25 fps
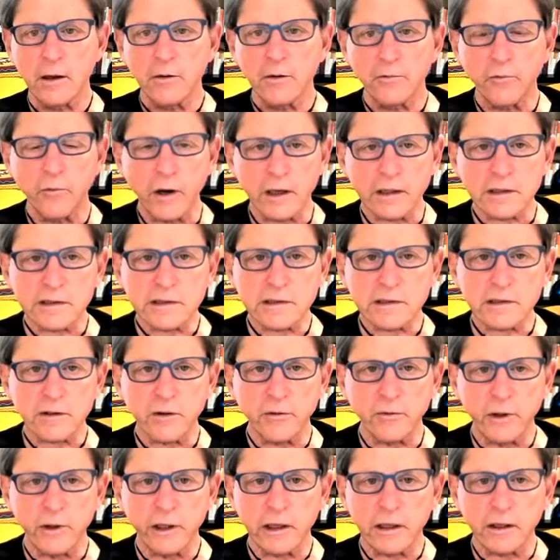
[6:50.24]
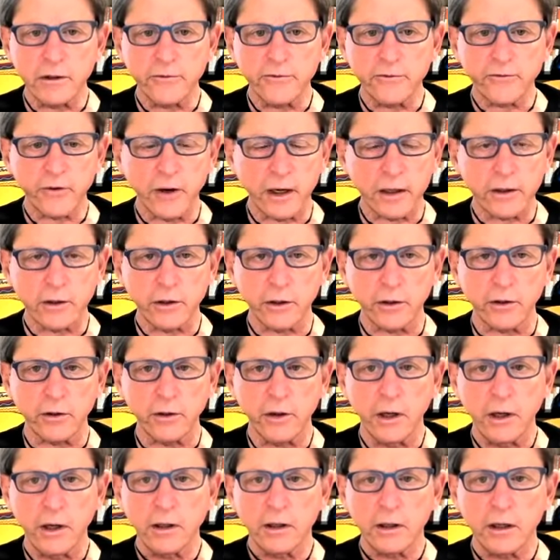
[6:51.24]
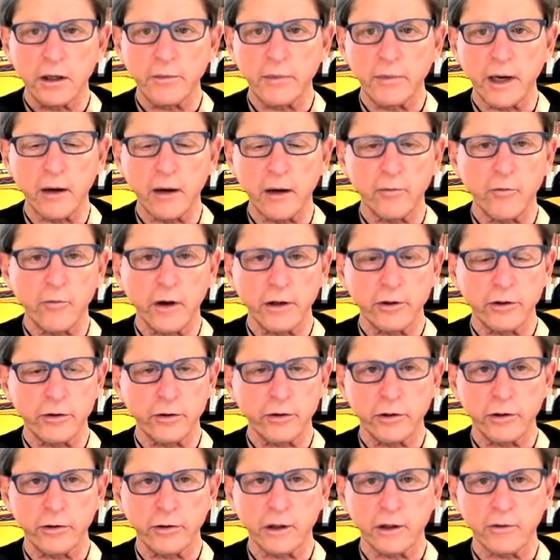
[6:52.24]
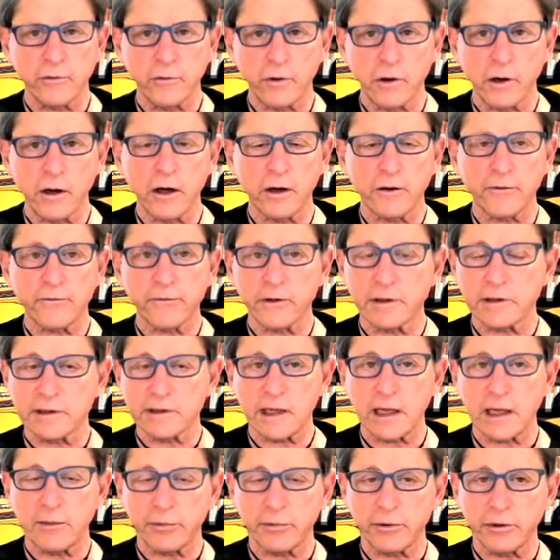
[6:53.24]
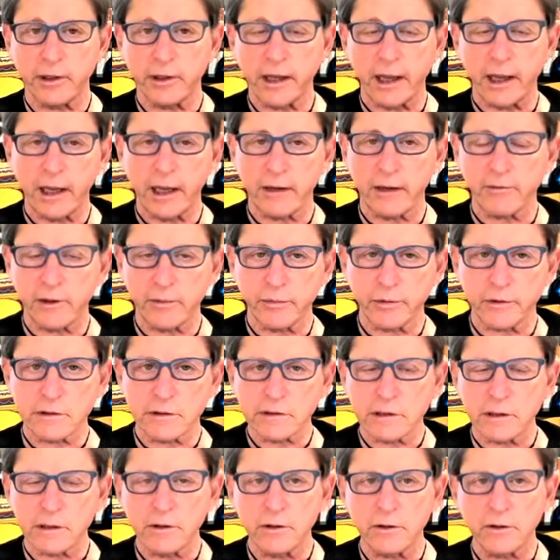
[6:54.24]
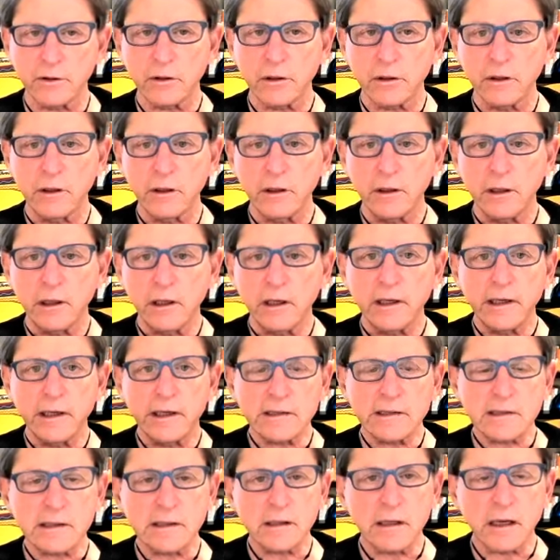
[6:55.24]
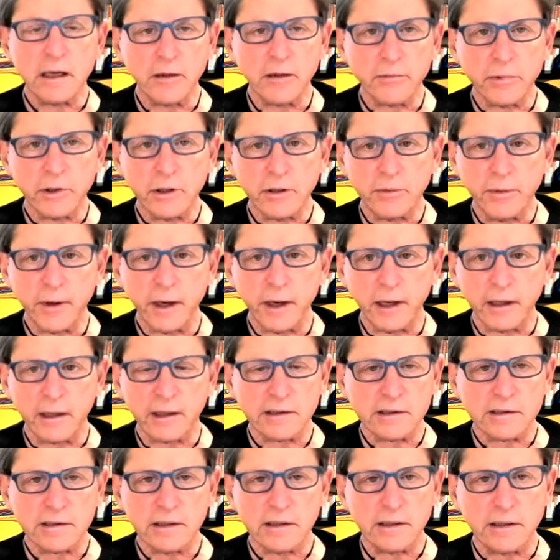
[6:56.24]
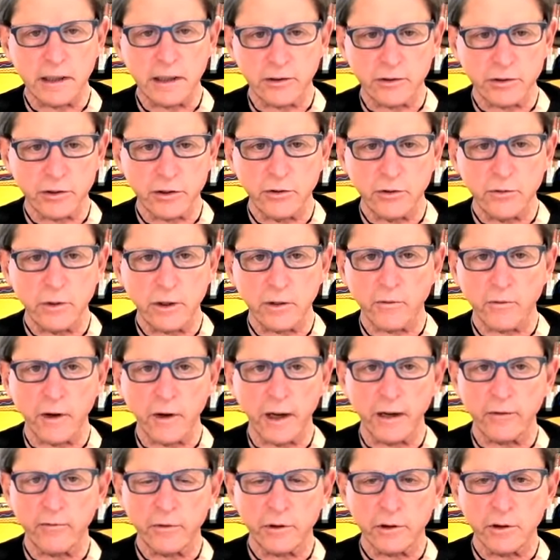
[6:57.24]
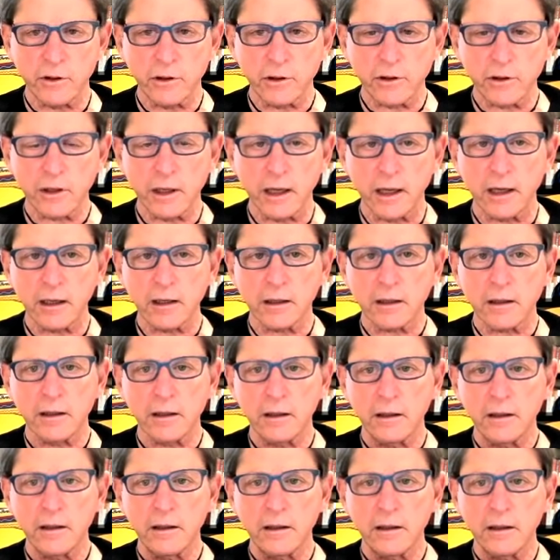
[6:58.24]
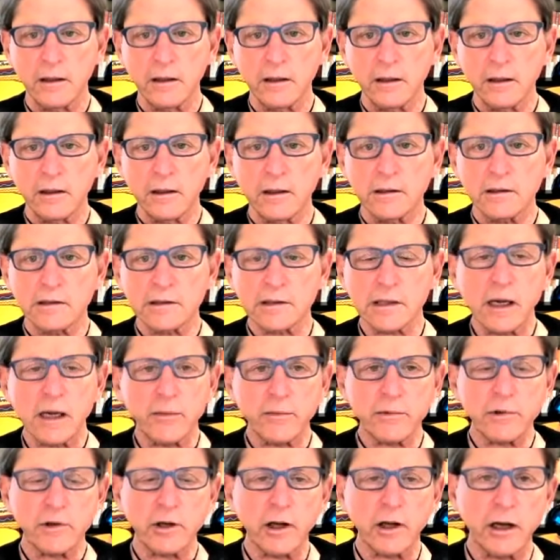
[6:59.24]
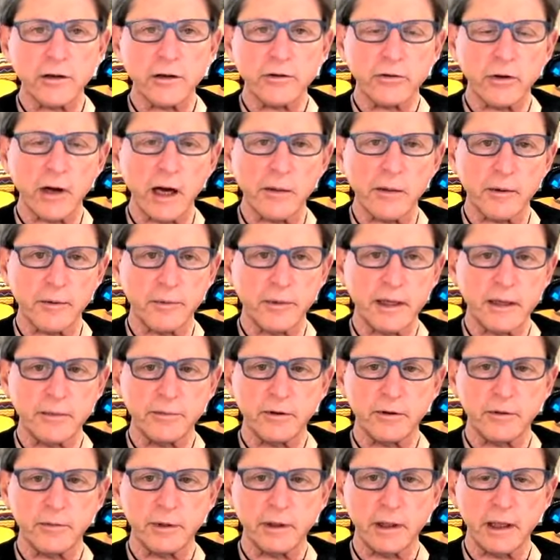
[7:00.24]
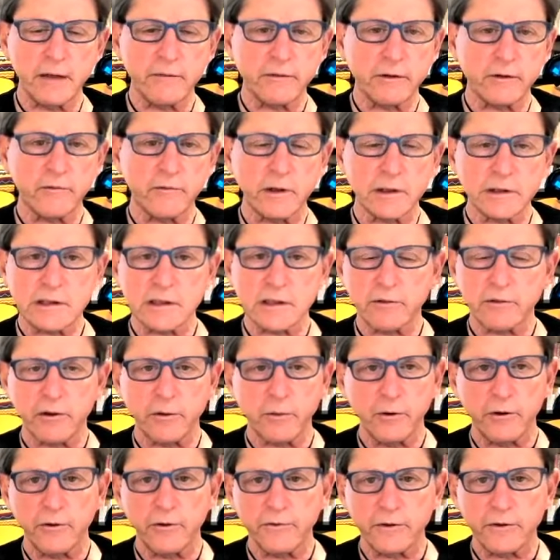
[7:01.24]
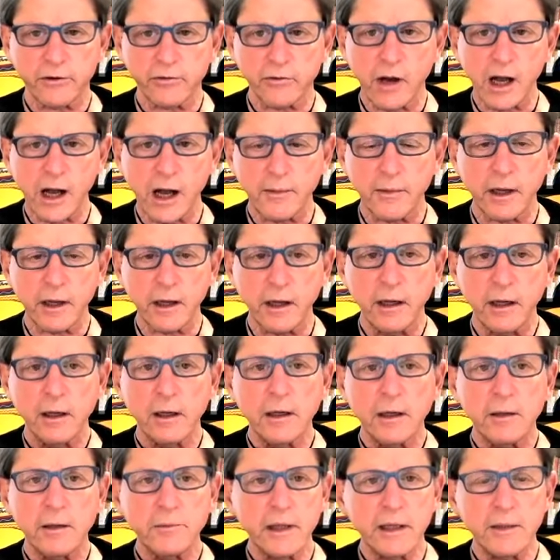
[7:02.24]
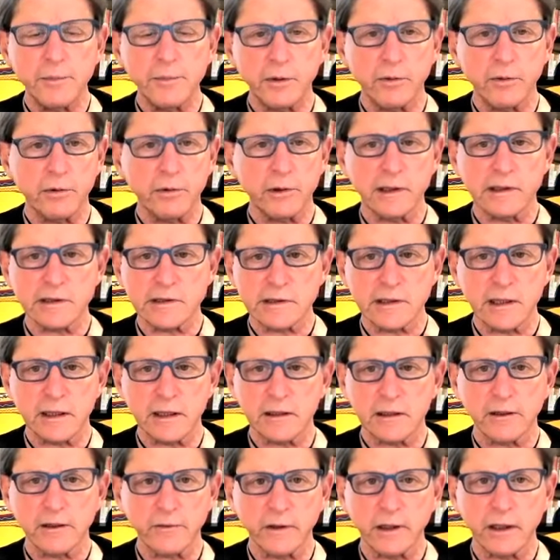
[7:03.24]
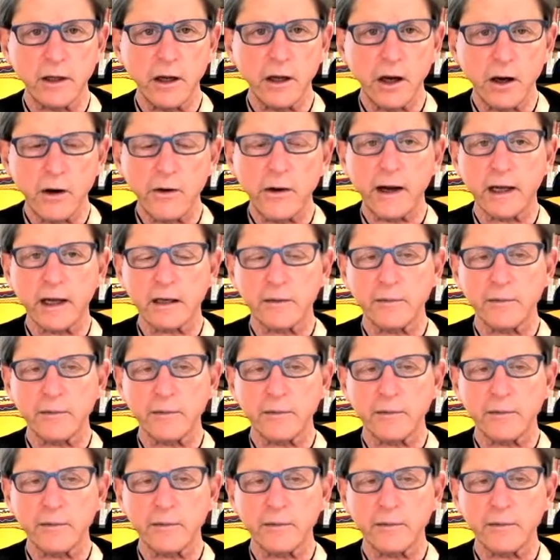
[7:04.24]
Once we confront you about what you're doing wrong, for example, angry pursuit, it's incumbent upon us to teach you what right would look like. Some trauma people believe that once you remove the trauma, people will instinctively know how to